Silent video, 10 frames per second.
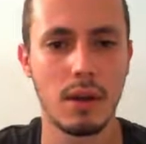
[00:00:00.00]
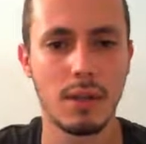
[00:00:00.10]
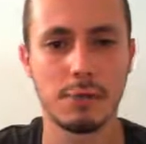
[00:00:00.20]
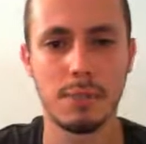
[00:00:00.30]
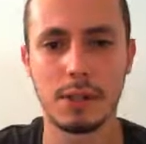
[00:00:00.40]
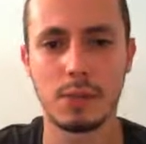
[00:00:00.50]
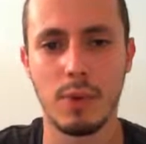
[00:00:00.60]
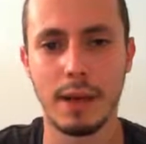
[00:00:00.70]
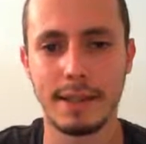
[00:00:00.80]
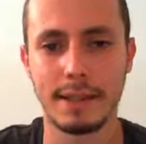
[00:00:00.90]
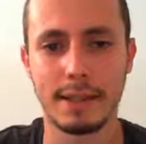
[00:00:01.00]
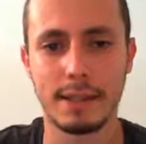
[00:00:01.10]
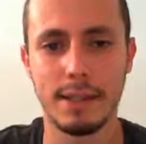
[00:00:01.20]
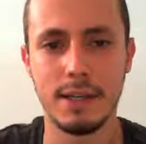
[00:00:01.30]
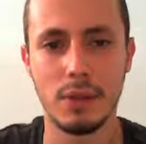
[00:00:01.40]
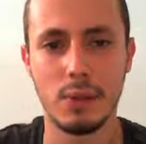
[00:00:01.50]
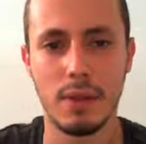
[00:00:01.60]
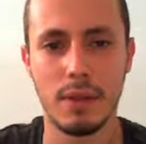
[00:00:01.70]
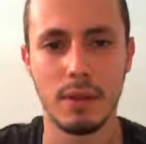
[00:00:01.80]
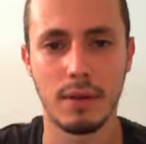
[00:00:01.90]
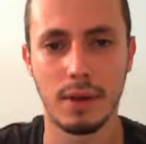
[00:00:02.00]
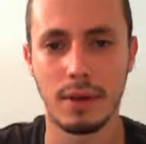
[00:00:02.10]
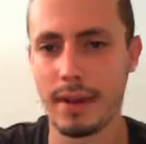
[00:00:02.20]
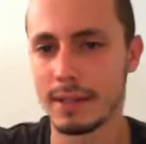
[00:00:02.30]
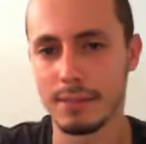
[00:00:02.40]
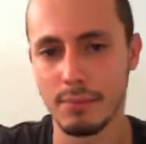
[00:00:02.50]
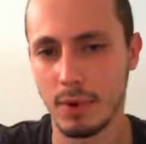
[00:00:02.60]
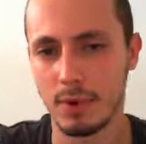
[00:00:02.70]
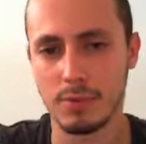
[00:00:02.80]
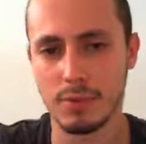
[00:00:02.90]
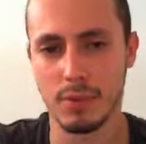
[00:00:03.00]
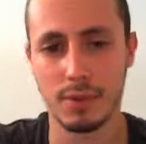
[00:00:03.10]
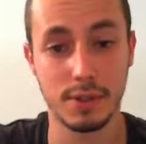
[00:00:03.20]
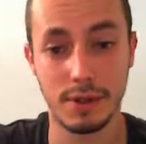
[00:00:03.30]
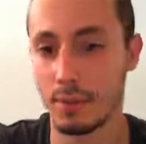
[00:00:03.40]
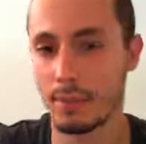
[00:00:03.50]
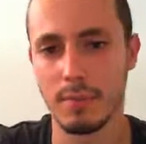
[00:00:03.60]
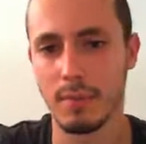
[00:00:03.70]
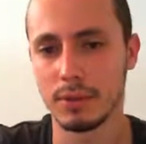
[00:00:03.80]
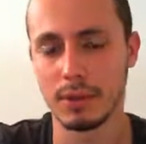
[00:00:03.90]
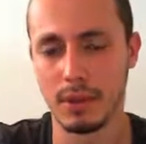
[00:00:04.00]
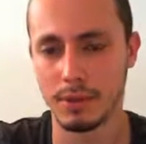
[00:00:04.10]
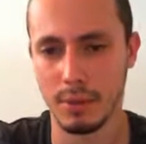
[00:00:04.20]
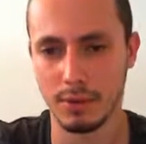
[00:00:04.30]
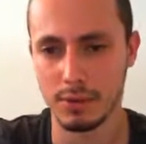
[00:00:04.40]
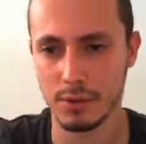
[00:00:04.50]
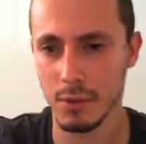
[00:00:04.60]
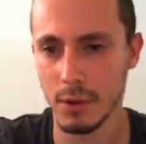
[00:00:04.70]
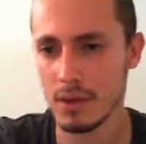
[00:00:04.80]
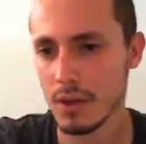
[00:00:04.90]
this means white can continue with collecting pawns or starting promoting his pawns to queen.